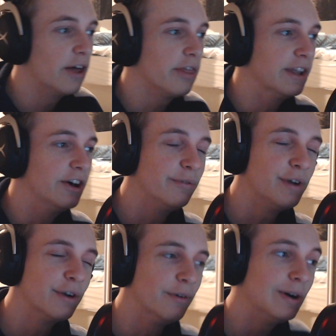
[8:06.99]
Now then, our
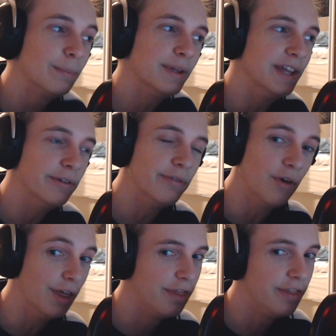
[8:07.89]
runner up here
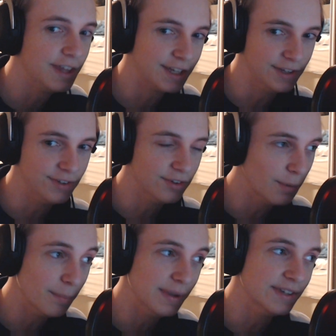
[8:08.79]
for the thickest
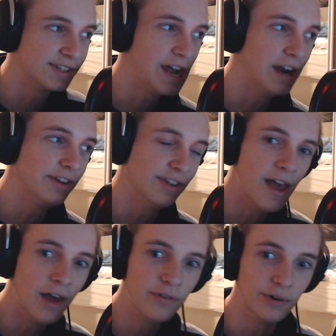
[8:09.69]
zombies character
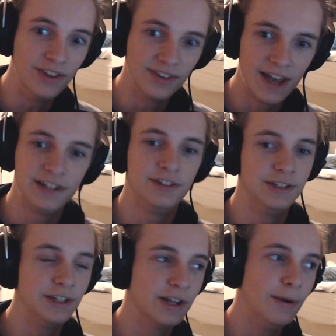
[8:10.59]
ever is
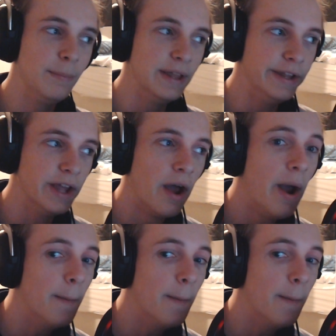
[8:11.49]
actually gonna be